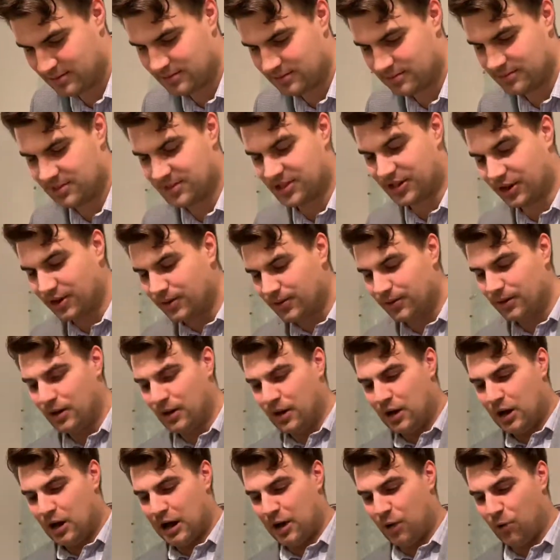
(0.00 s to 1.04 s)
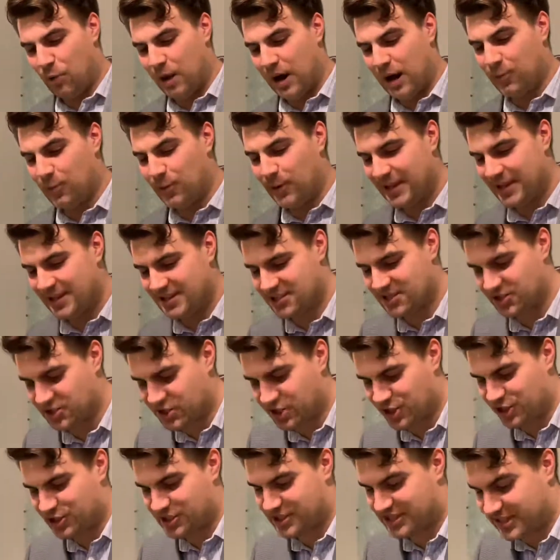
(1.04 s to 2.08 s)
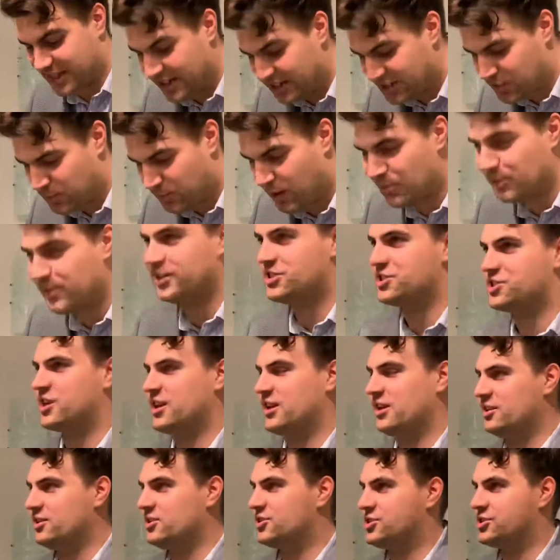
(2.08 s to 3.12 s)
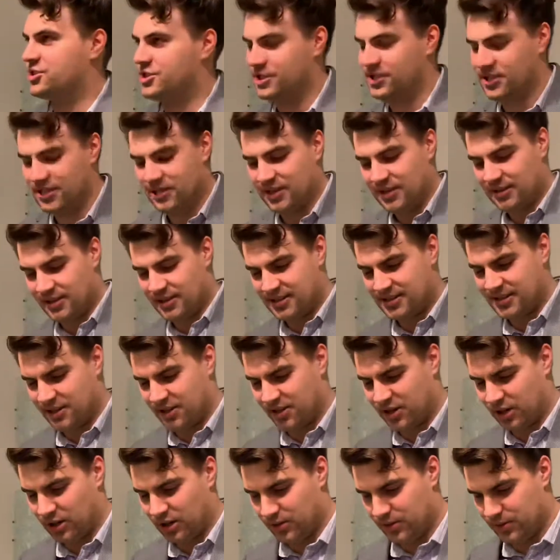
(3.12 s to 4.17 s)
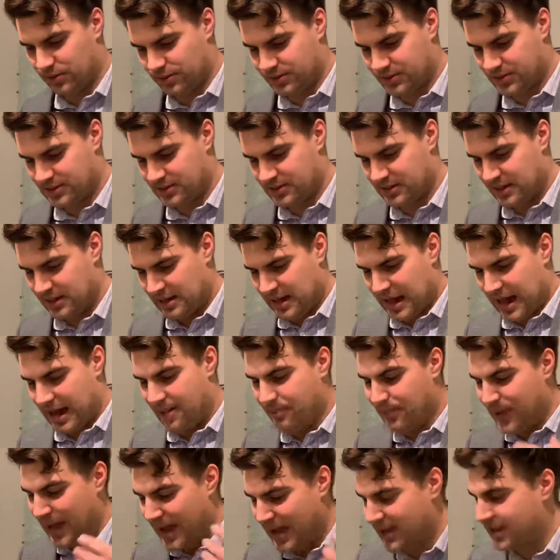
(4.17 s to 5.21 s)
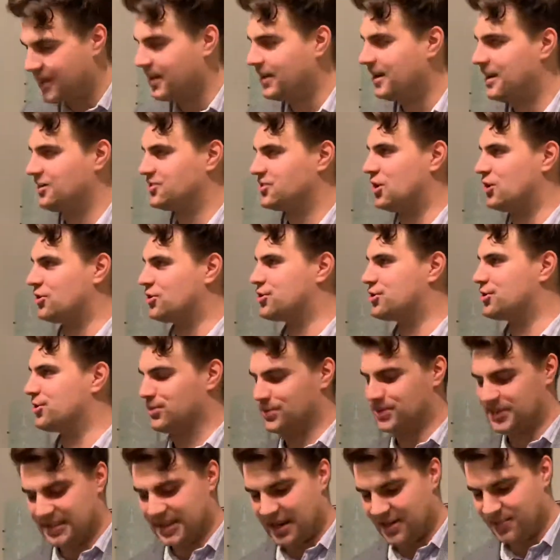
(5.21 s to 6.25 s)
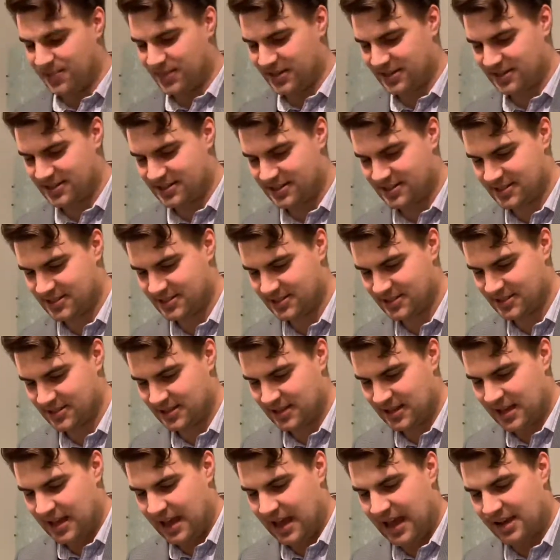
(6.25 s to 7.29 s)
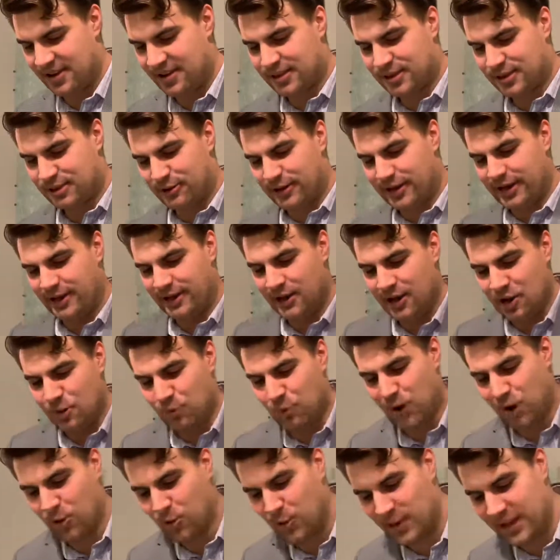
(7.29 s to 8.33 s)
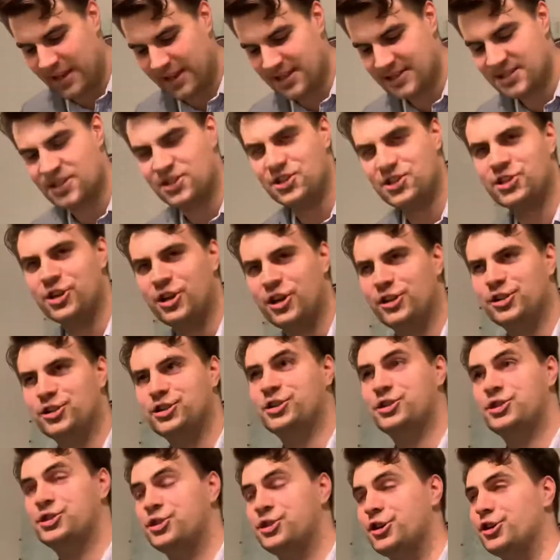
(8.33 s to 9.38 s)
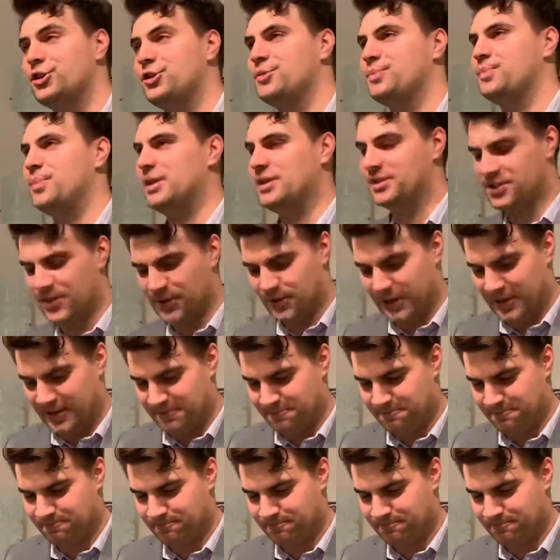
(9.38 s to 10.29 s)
Two, why we as a church teach what we teach. This includes unpacking our doctrinal statement. And three, what we as a church should be doing.